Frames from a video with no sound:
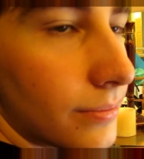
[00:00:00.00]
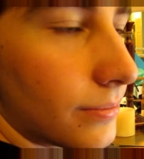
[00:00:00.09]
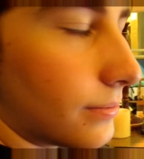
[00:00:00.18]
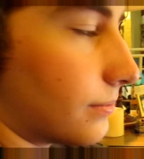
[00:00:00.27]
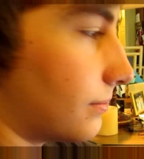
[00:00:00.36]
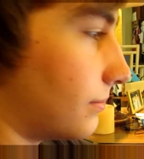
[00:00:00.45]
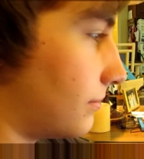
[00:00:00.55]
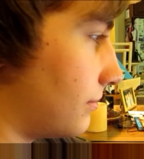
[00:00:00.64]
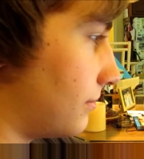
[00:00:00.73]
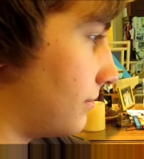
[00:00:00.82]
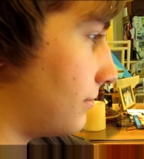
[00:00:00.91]

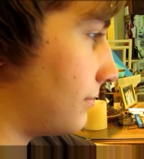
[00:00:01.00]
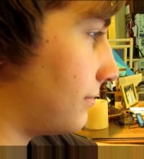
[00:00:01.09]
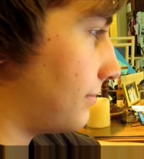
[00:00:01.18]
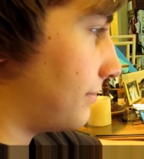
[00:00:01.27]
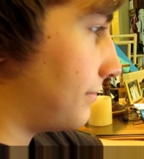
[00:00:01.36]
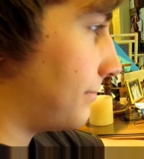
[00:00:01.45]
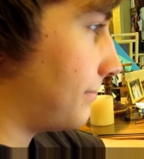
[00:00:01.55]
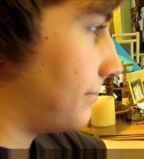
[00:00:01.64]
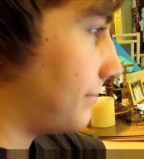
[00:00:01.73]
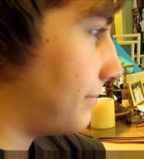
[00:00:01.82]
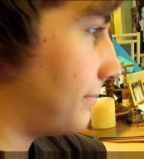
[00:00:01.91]

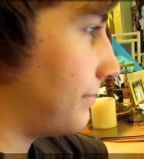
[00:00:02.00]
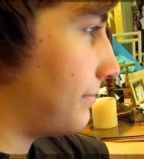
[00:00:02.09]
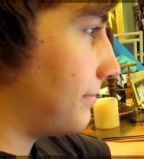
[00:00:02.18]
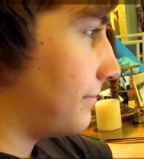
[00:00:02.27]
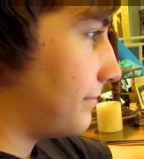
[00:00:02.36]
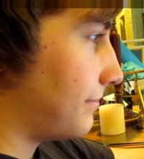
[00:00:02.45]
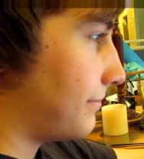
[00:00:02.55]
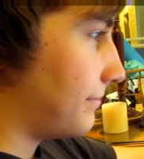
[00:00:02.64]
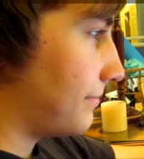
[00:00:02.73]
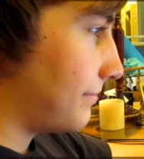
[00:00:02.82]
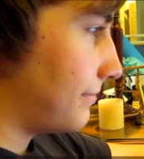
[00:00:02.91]

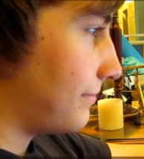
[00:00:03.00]
(silence)